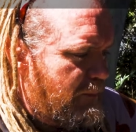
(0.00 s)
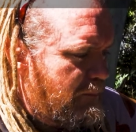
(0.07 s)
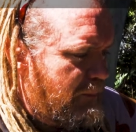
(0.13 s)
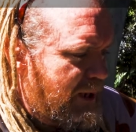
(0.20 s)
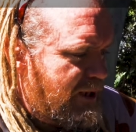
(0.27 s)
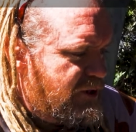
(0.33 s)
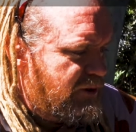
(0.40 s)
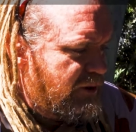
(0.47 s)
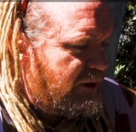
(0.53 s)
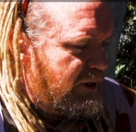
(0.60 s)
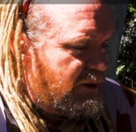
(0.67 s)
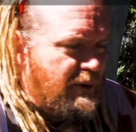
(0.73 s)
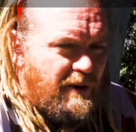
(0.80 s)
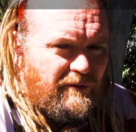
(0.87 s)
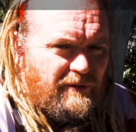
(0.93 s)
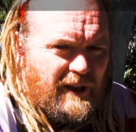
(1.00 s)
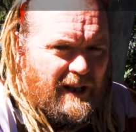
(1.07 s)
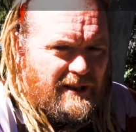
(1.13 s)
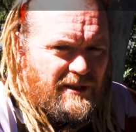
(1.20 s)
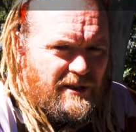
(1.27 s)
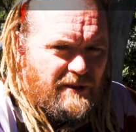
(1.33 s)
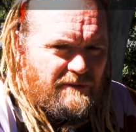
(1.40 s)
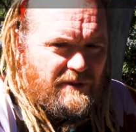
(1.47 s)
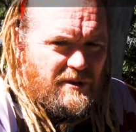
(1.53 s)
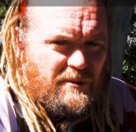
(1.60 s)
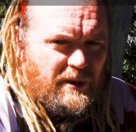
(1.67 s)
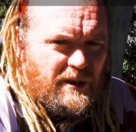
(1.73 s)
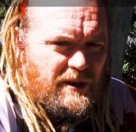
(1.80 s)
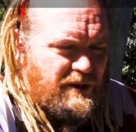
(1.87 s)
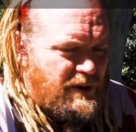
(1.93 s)
make sure that you're on a flat surface
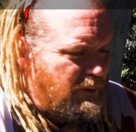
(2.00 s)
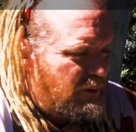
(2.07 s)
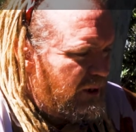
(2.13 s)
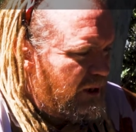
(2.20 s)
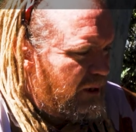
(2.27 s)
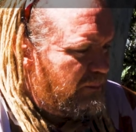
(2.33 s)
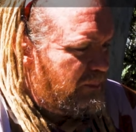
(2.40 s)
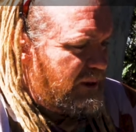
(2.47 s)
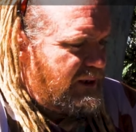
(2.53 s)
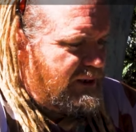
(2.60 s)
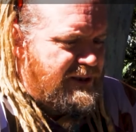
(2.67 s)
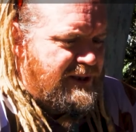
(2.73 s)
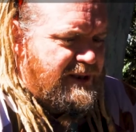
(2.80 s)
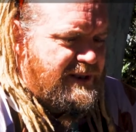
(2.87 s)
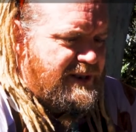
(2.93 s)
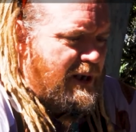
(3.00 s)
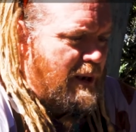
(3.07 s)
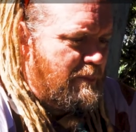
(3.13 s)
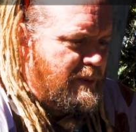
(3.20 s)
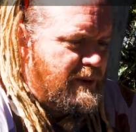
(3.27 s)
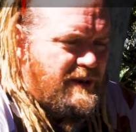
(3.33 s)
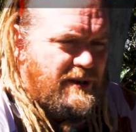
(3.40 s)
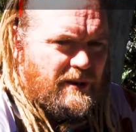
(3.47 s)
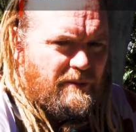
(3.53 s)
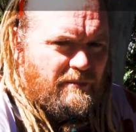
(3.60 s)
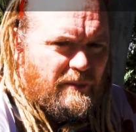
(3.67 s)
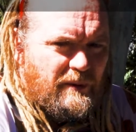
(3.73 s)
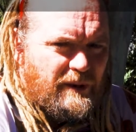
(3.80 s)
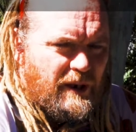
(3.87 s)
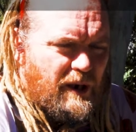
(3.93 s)
when you're doing it, because your sump is a
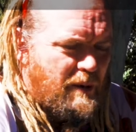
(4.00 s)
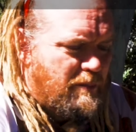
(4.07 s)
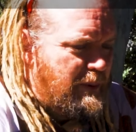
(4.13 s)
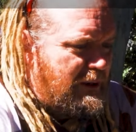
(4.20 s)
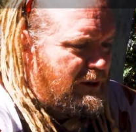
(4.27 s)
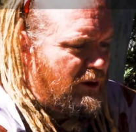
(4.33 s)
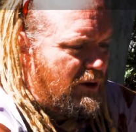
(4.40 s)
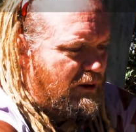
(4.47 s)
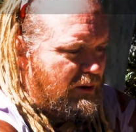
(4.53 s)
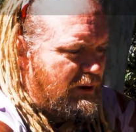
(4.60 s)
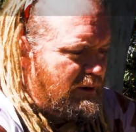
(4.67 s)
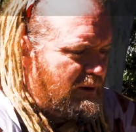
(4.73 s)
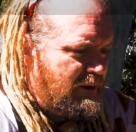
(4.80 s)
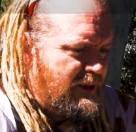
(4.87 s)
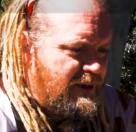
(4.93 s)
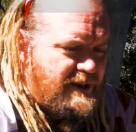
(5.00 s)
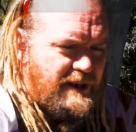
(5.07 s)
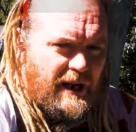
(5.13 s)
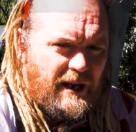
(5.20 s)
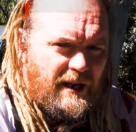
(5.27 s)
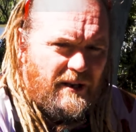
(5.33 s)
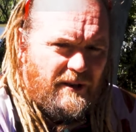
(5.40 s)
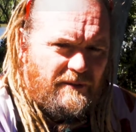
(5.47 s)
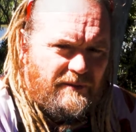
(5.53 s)
big long container